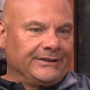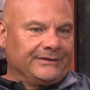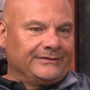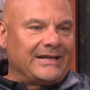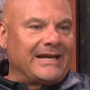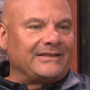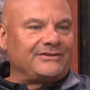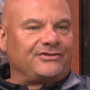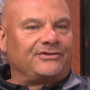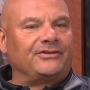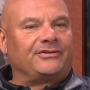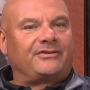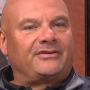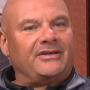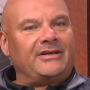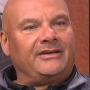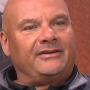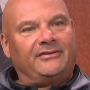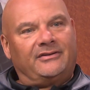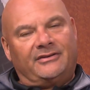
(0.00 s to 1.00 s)
That's the
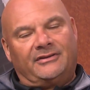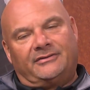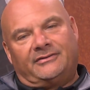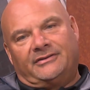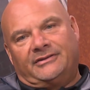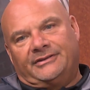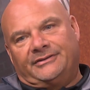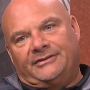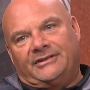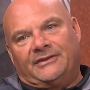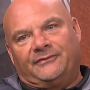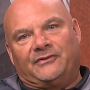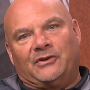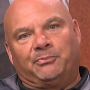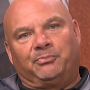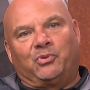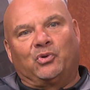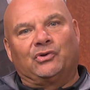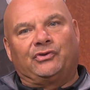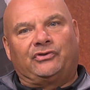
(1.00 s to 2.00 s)
thing that if you
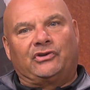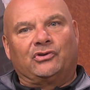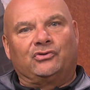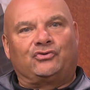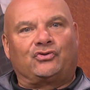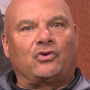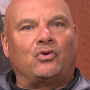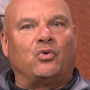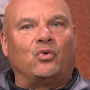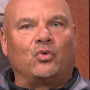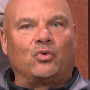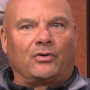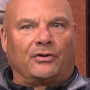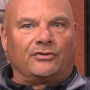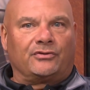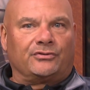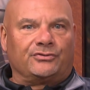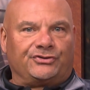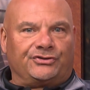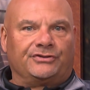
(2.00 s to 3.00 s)
put those
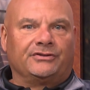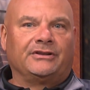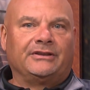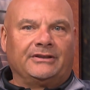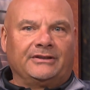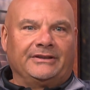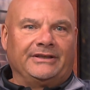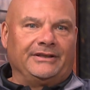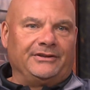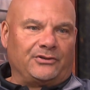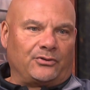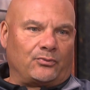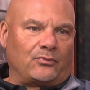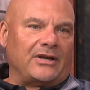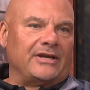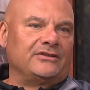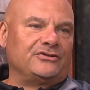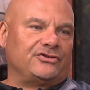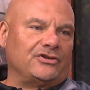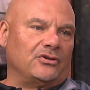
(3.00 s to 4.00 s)
corners in the
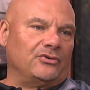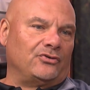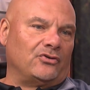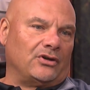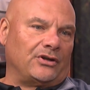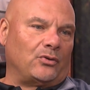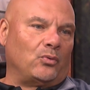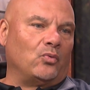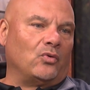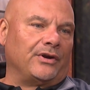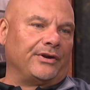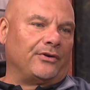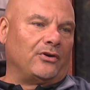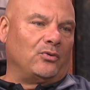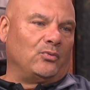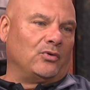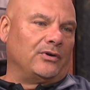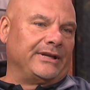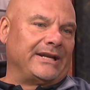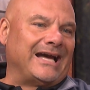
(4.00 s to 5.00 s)
red zone on a
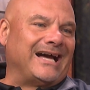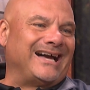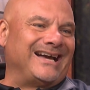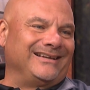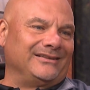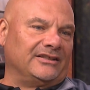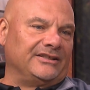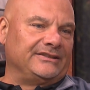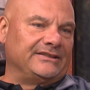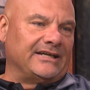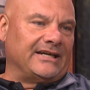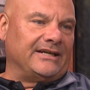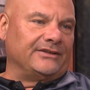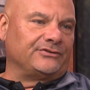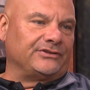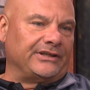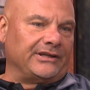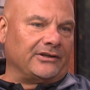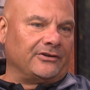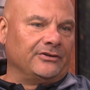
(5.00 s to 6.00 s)
one-on-one island
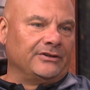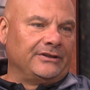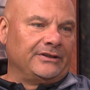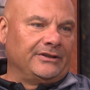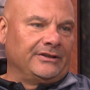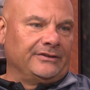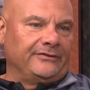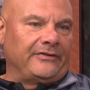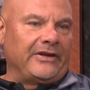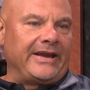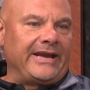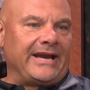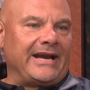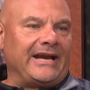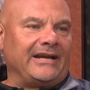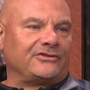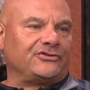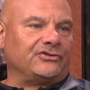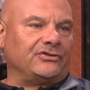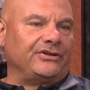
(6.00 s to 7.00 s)
out there, they
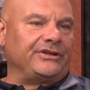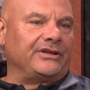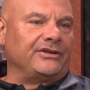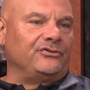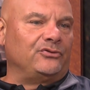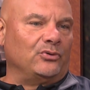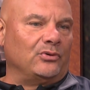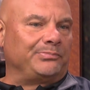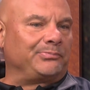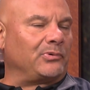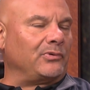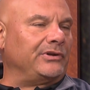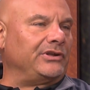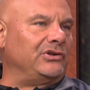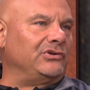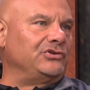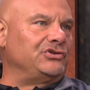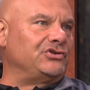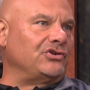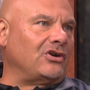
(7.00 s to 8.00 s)
actually can do a pretty
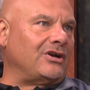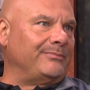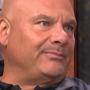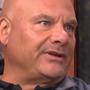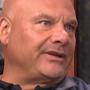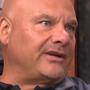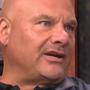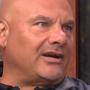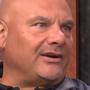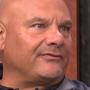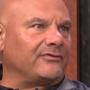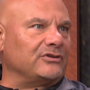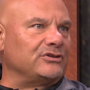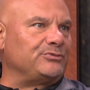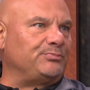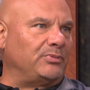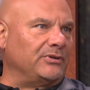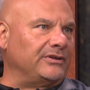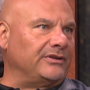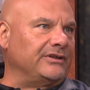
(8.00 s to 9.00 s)
good job in
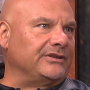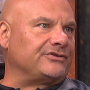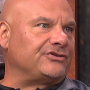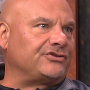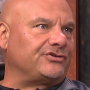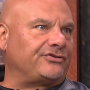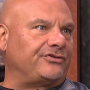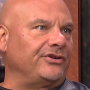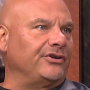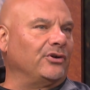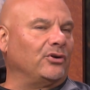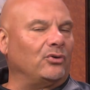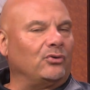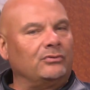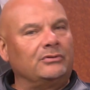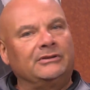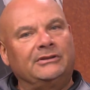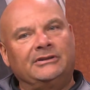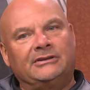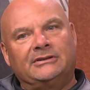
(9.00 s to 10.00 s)
coverage, but it's
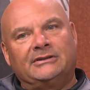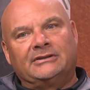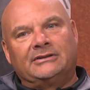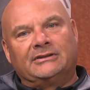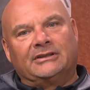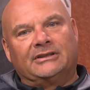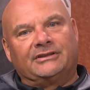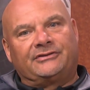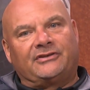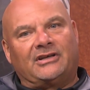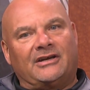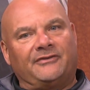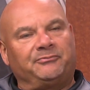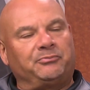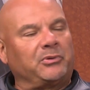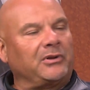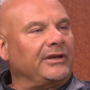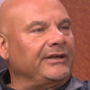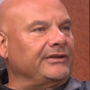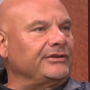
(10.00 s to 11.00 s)
still a tough
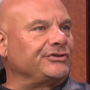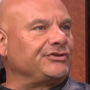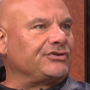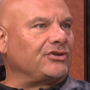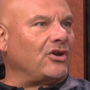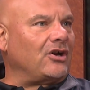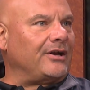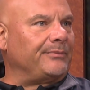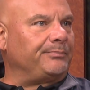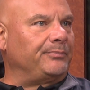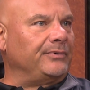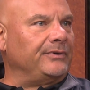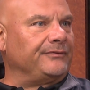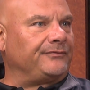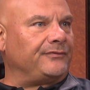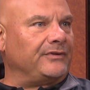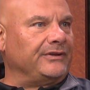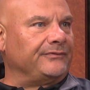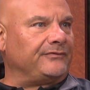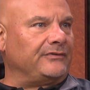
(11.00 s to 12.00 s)
play to stop
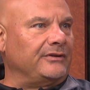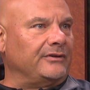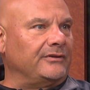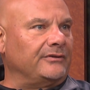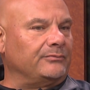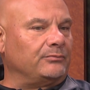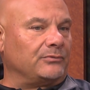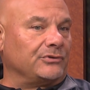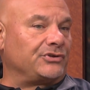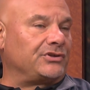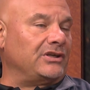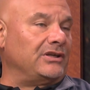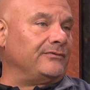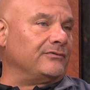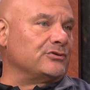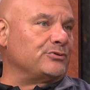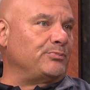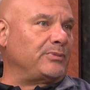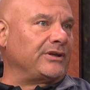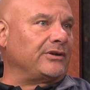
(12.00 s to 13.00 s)
if the
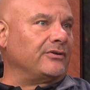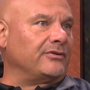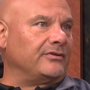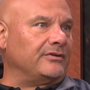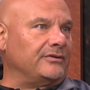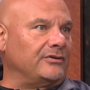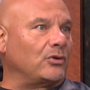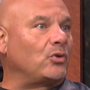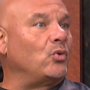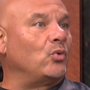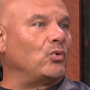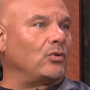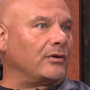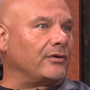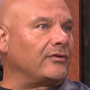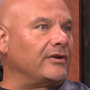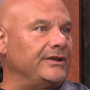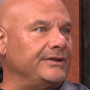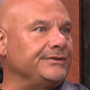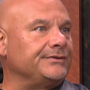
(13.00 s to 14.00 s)
receiver's bigger than the
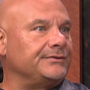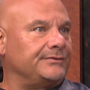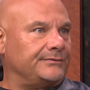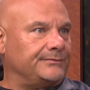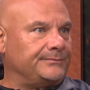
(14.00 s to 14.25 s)
corner is.